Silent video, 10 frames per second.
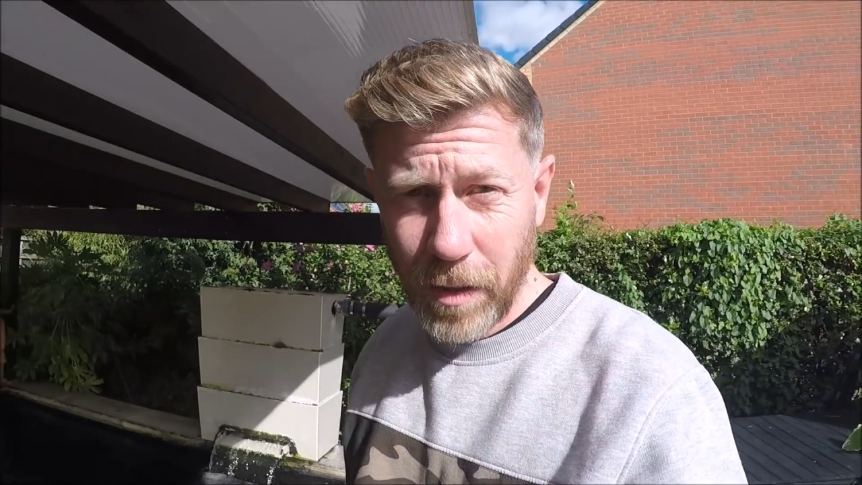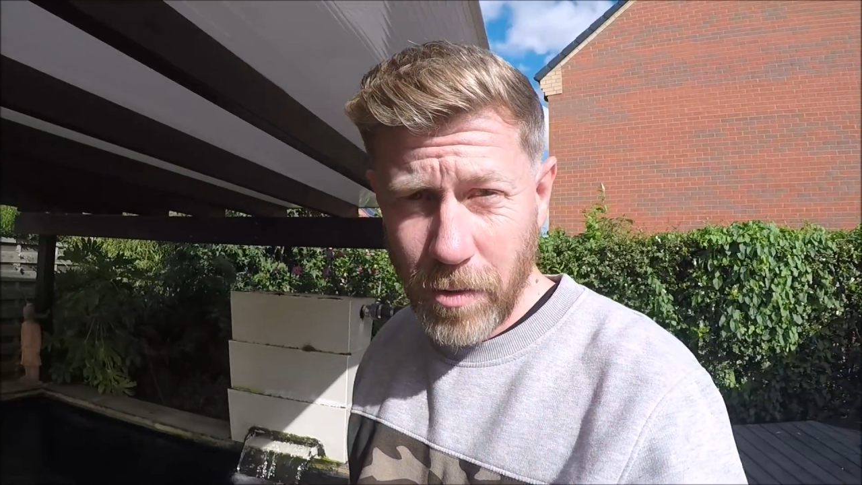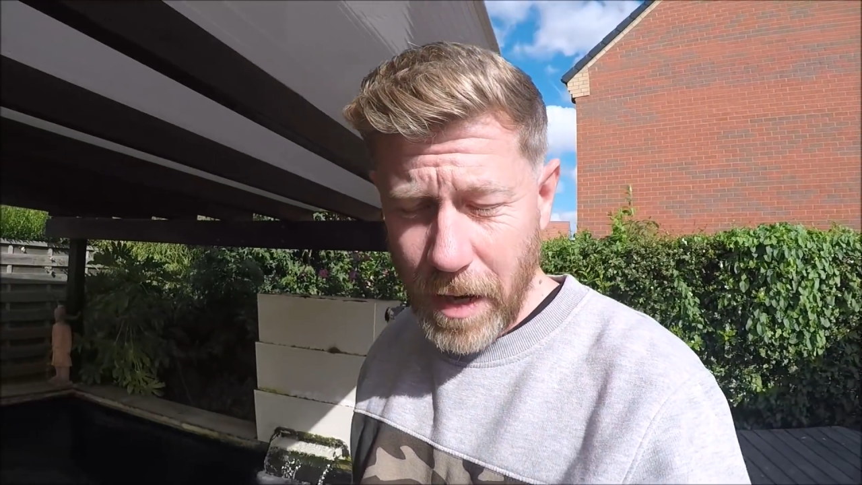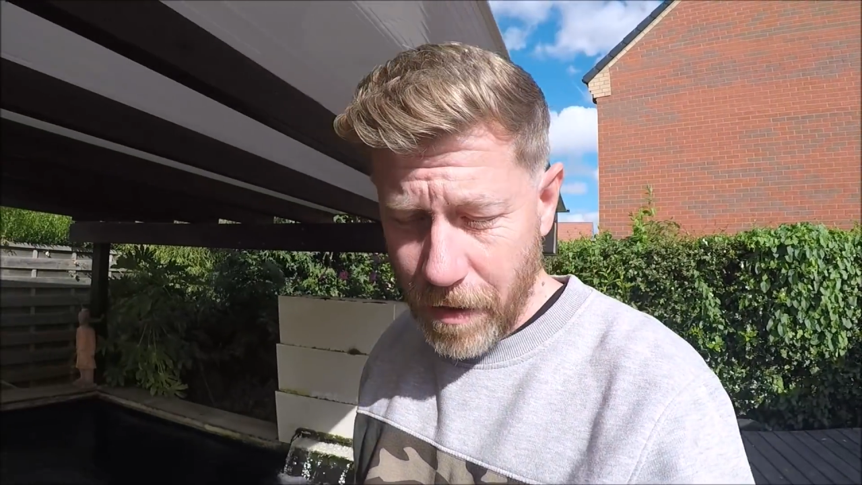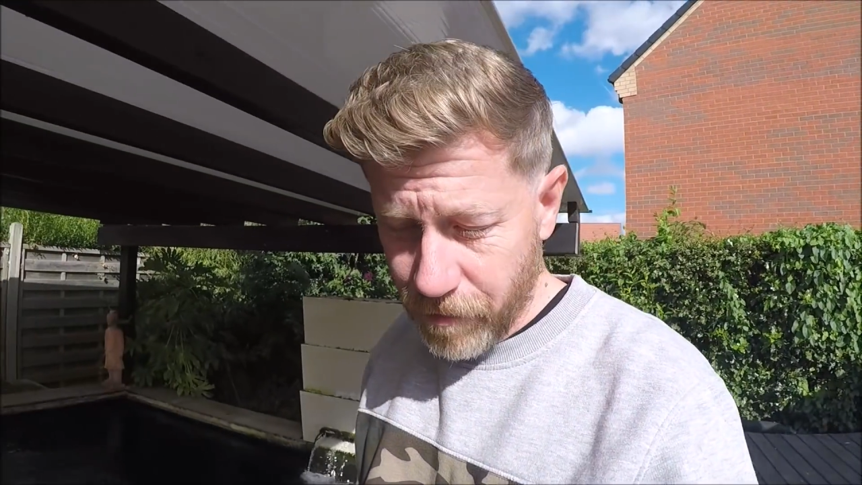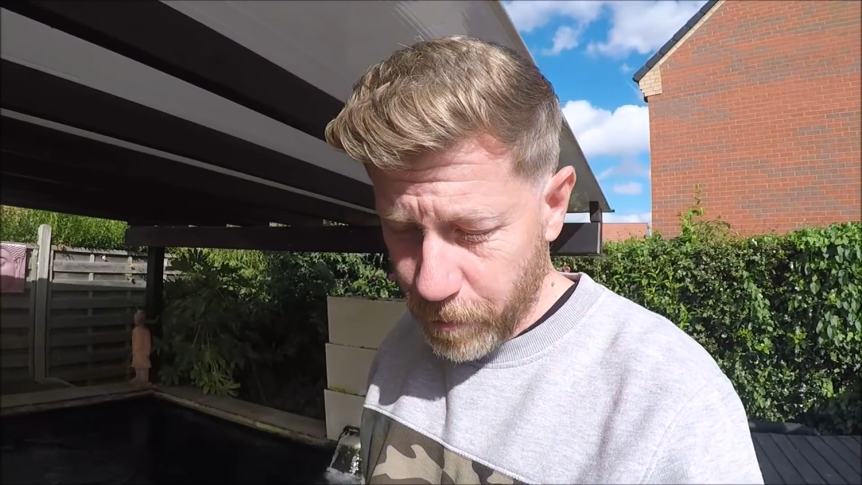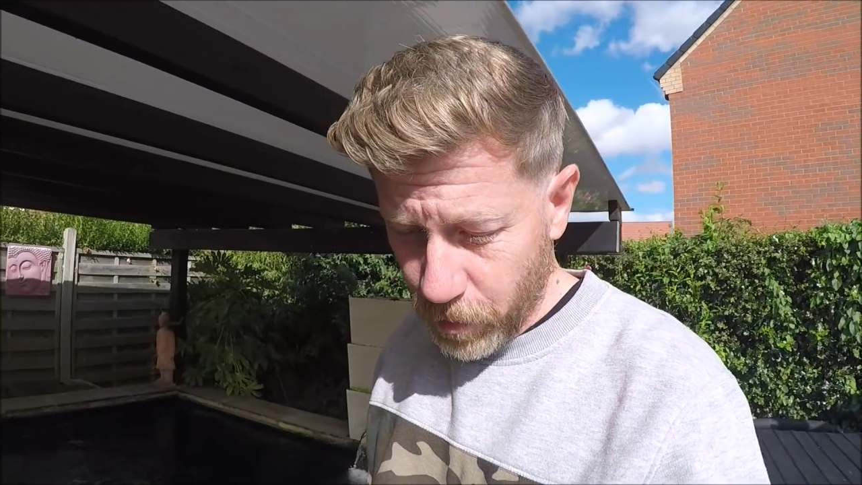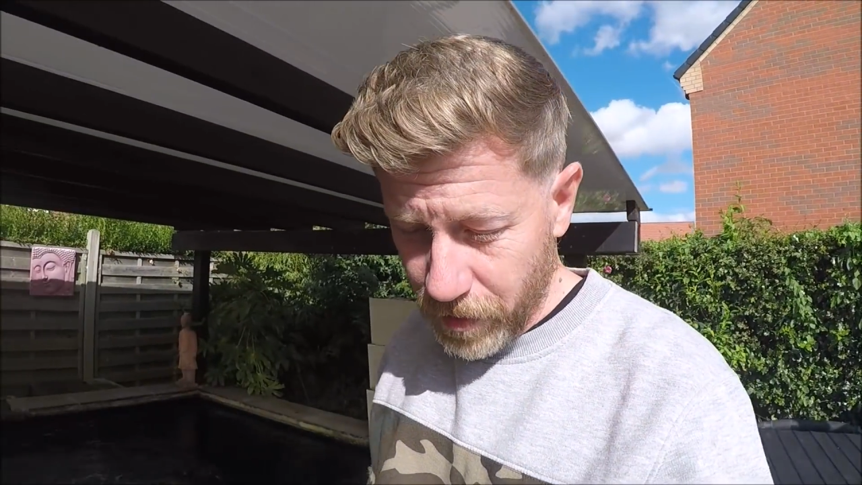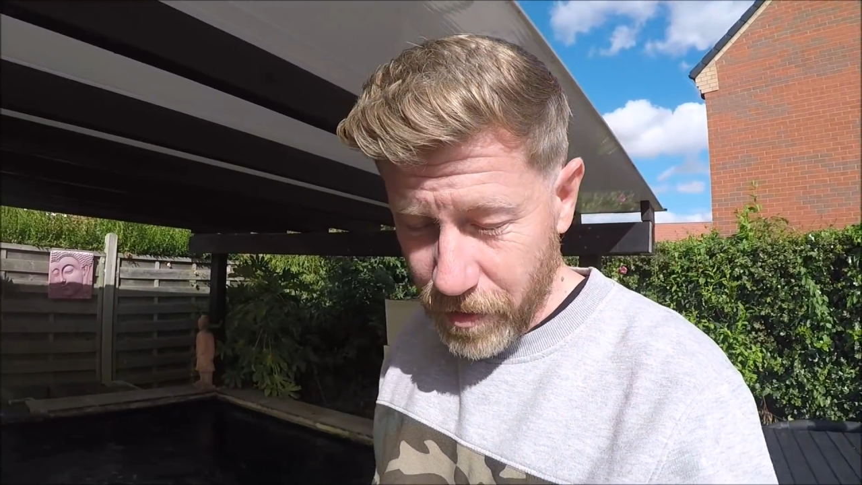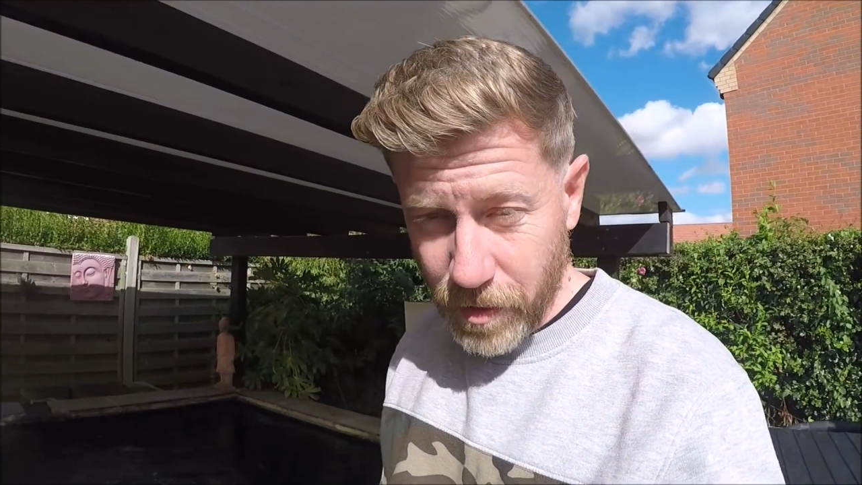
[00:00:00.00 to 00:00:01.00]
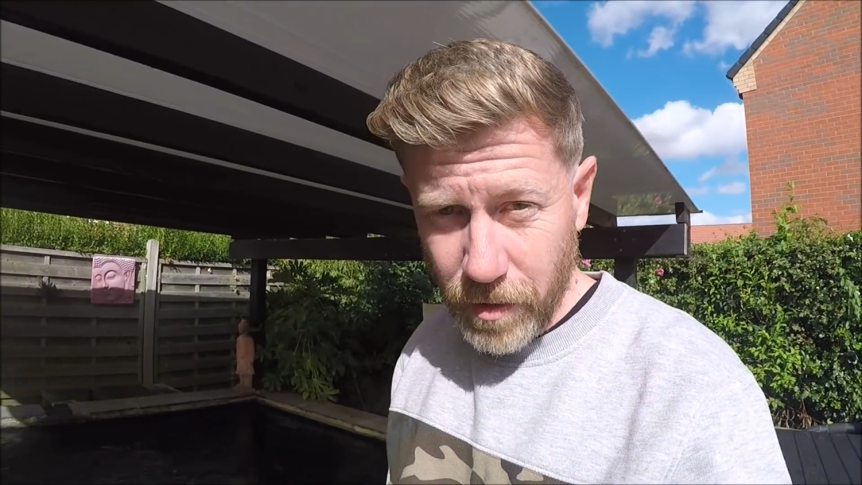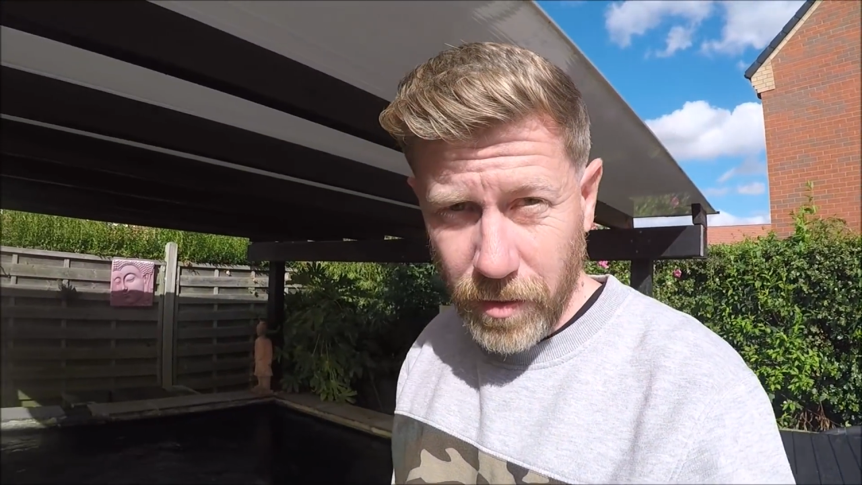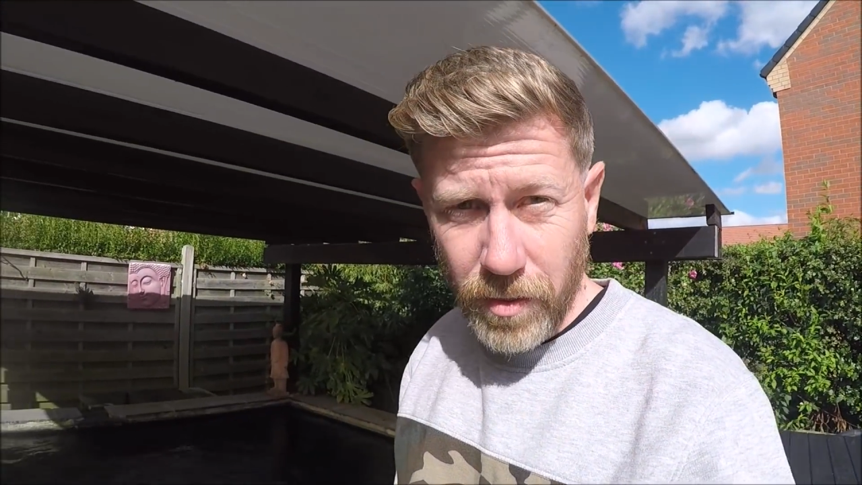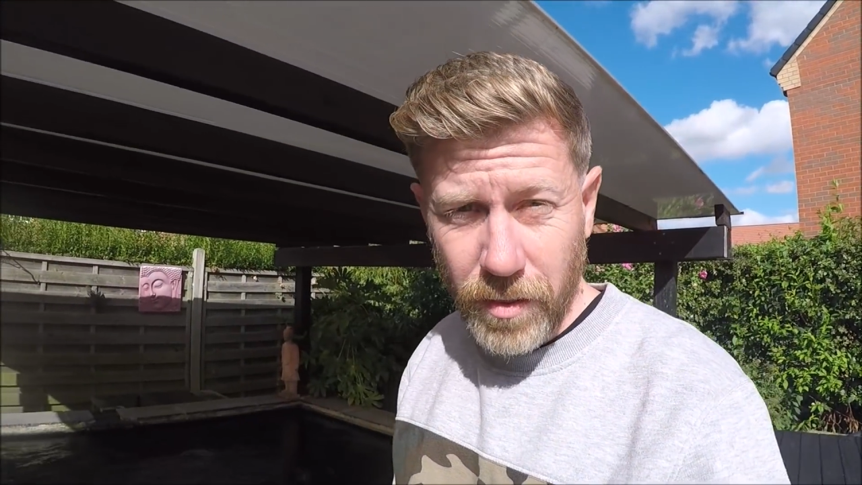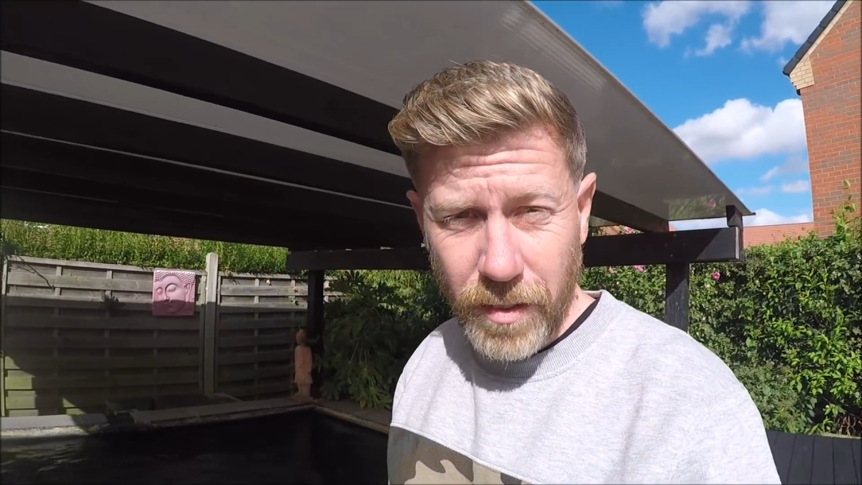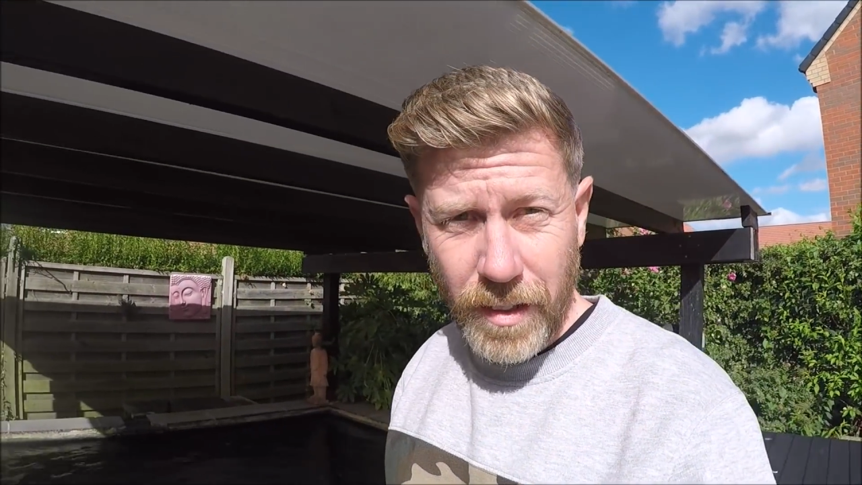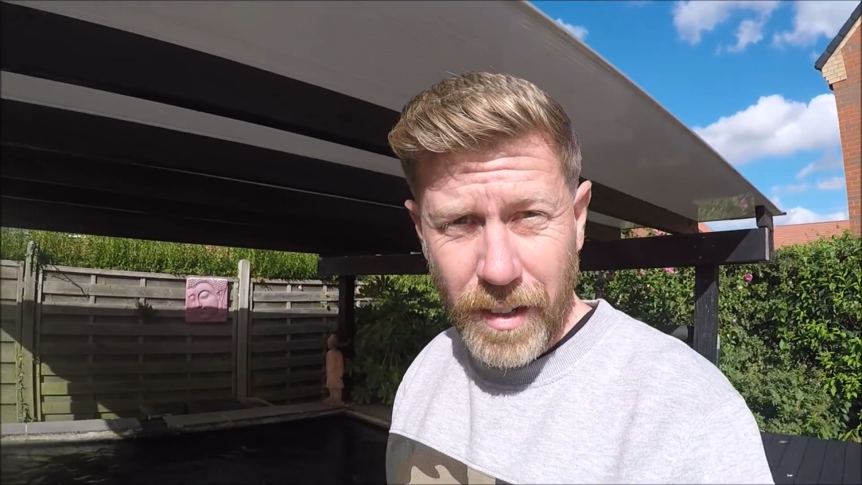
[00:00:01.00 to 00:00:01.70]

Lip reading: you to everybody that's